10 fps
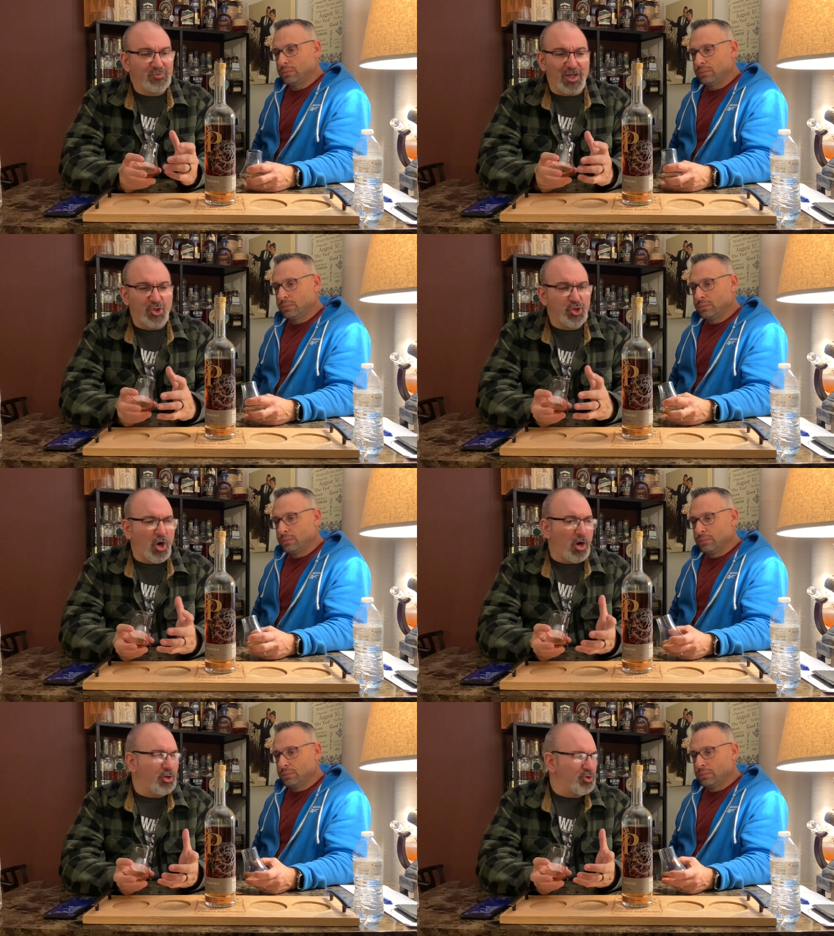Speaker 1: that
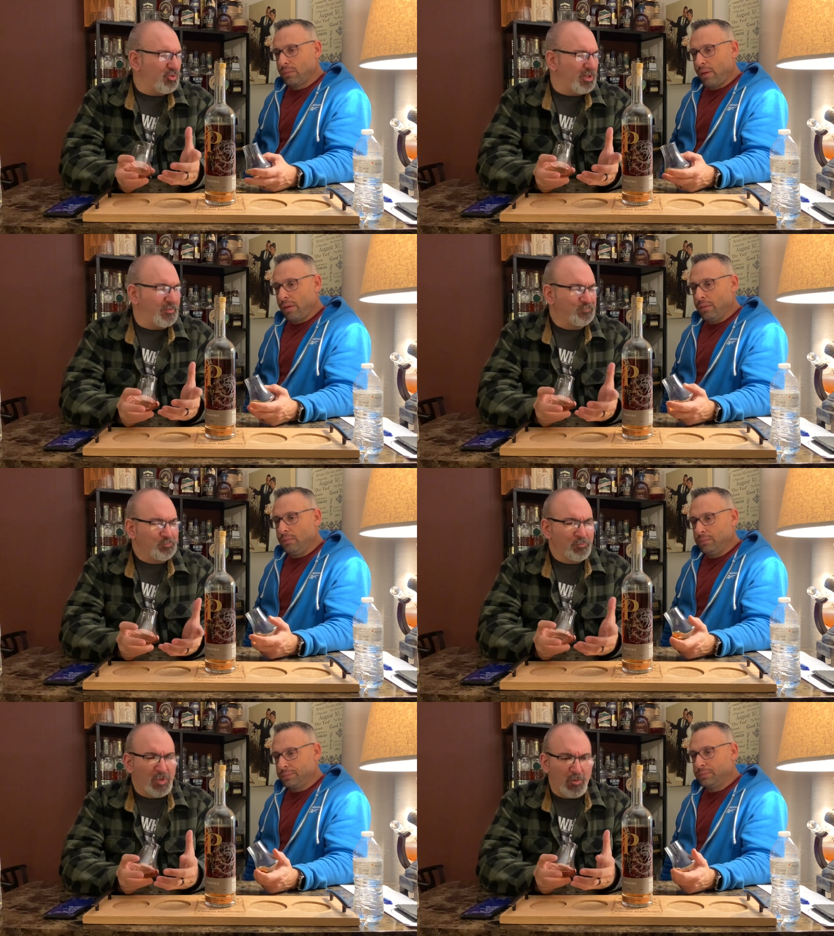charge really
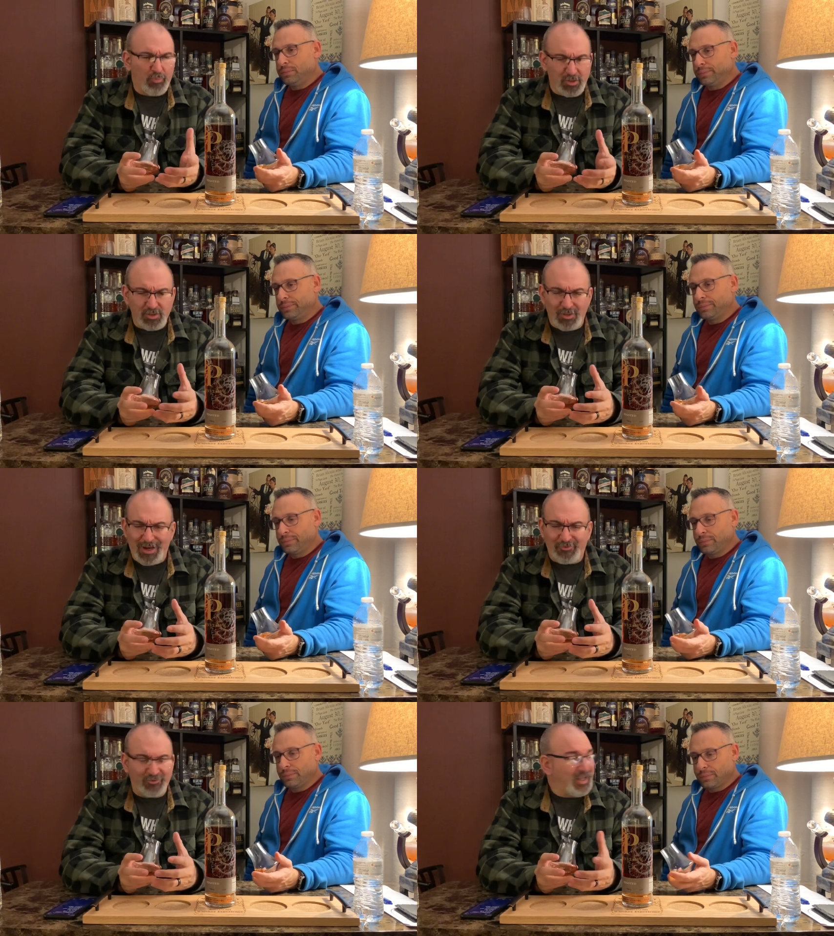brings a lot
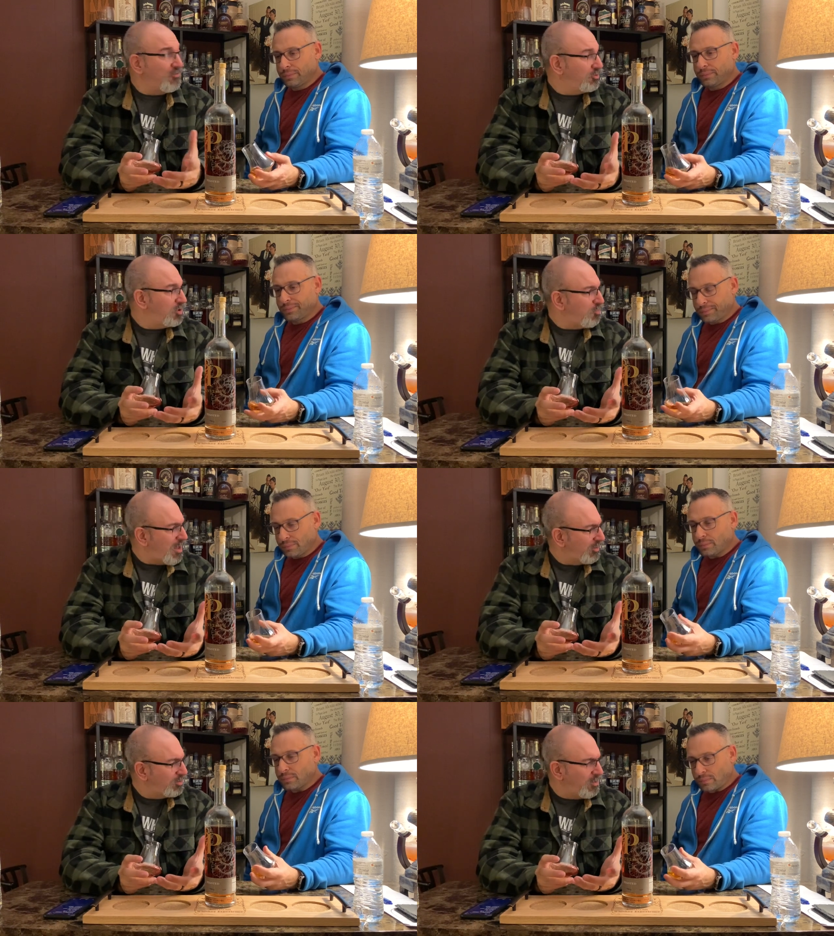of flavor to the
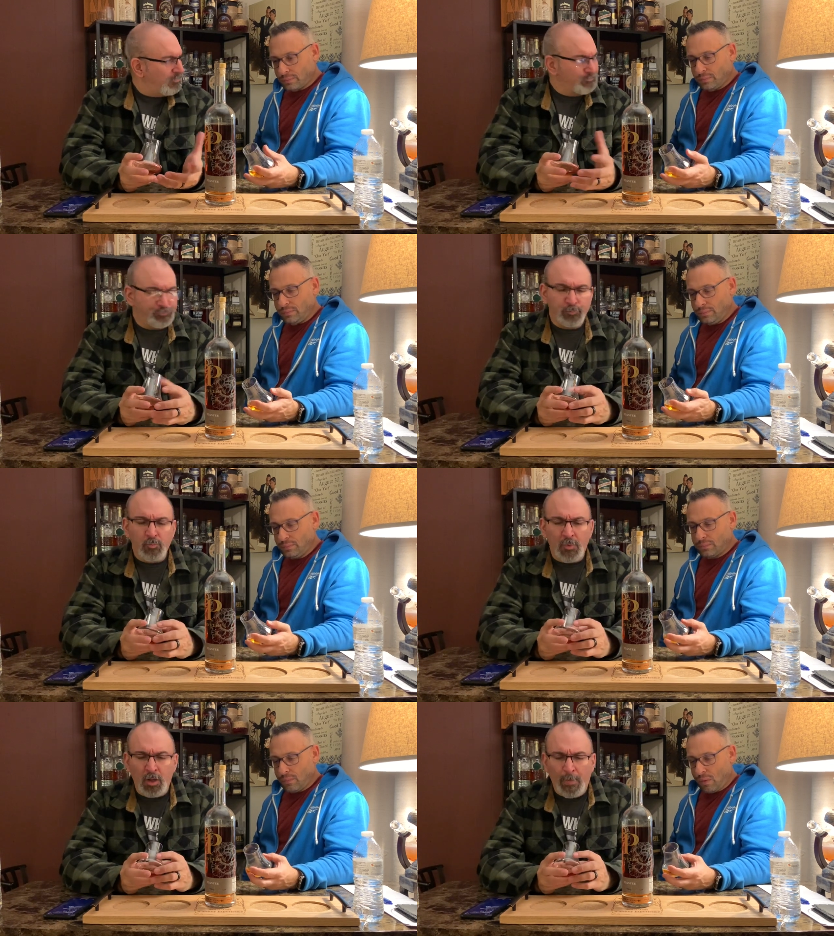palate to me.
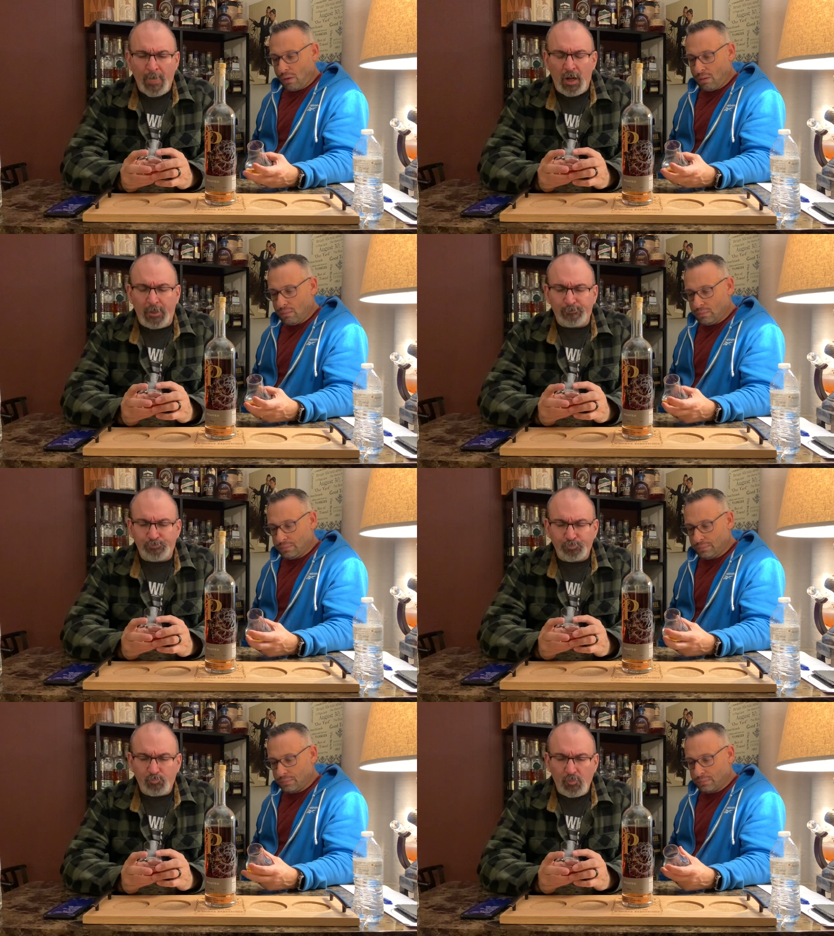Um,
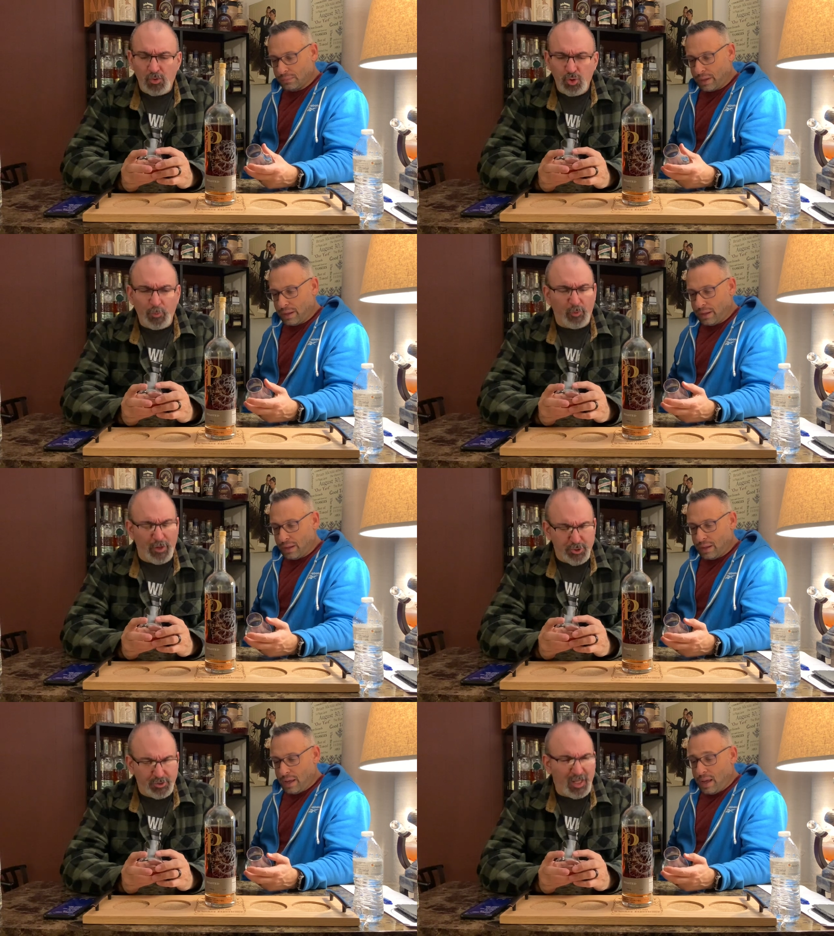super
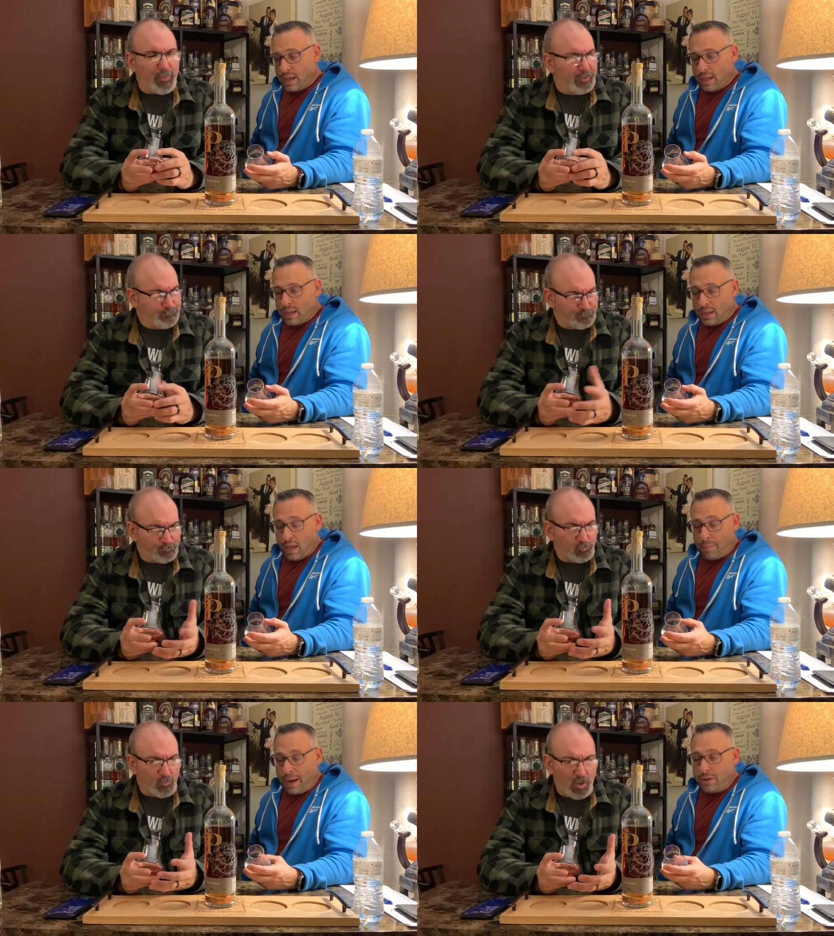rich, deep.
Speaker 2: Yeah,
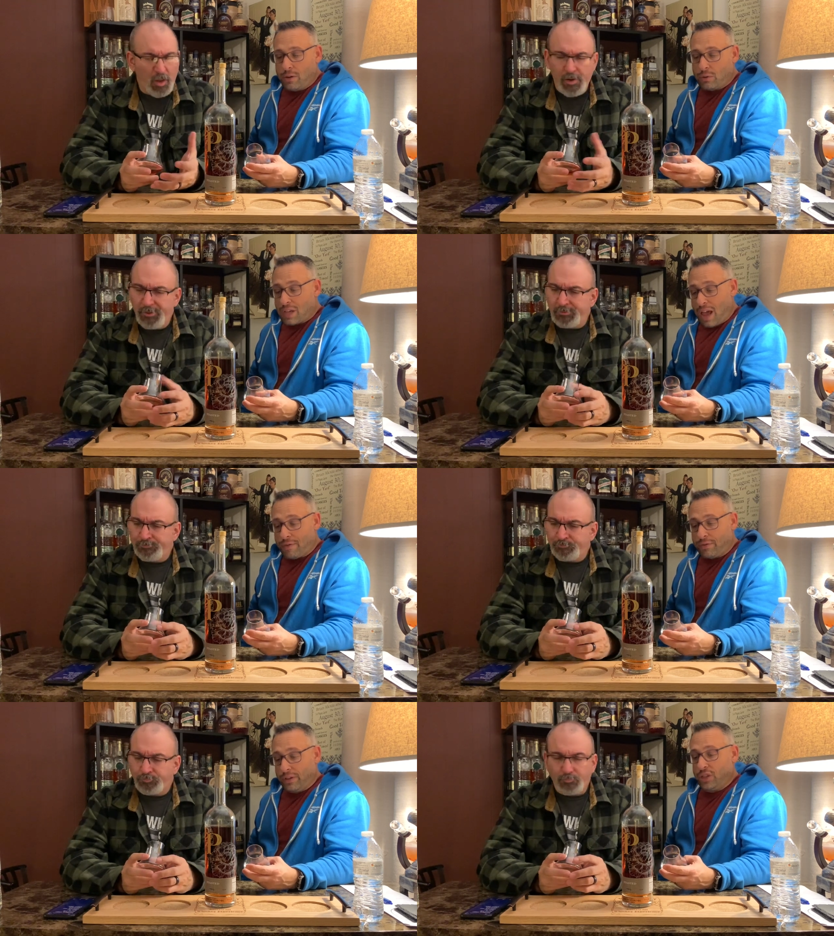my notes
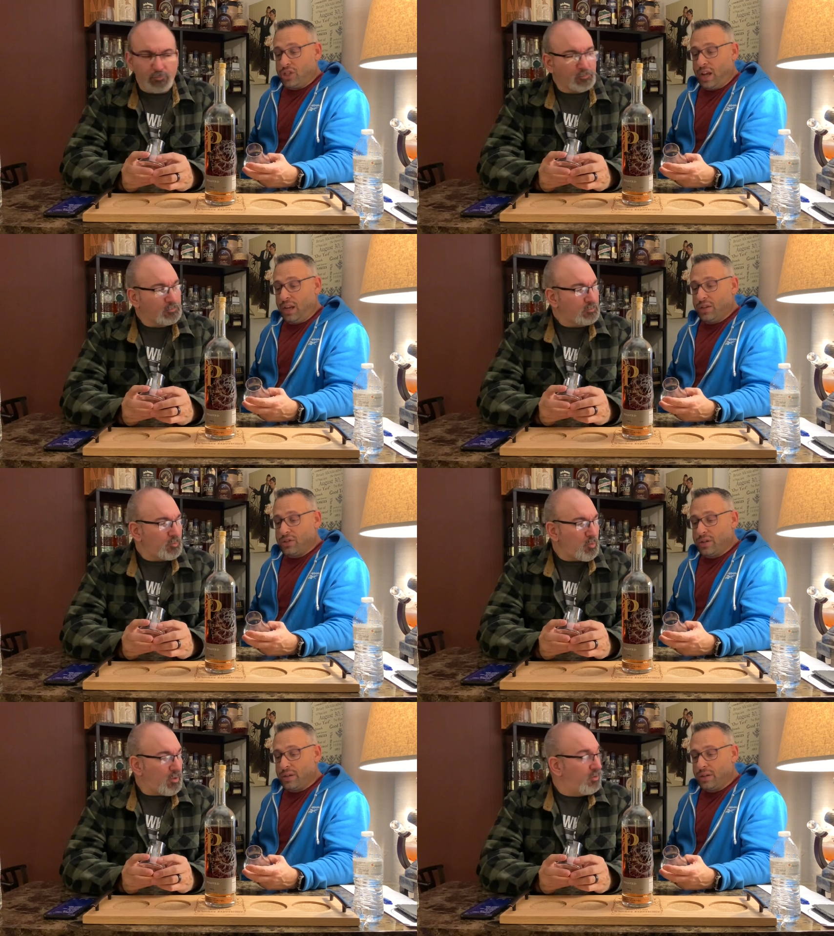haven't really
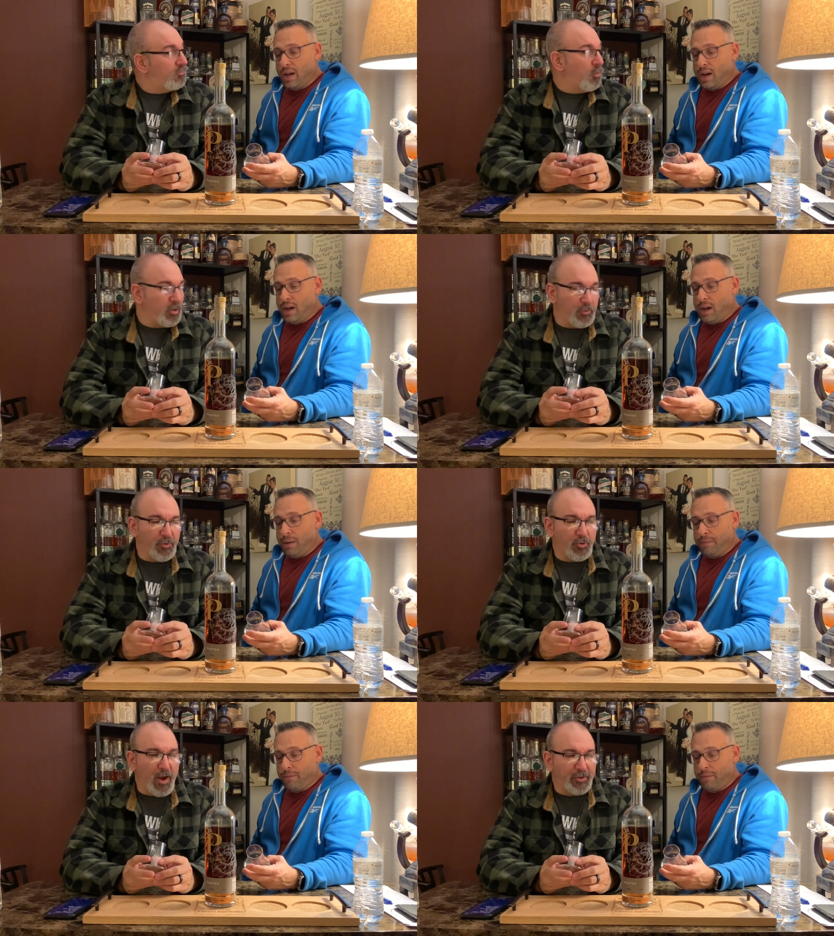changed. Um,
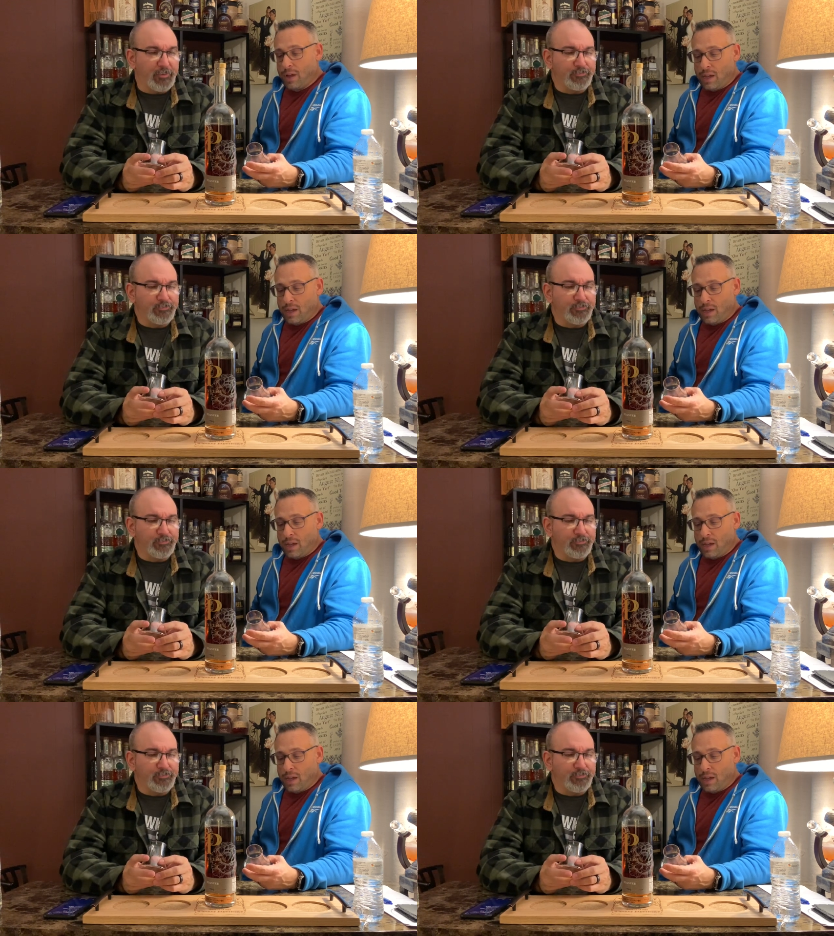you cracked it?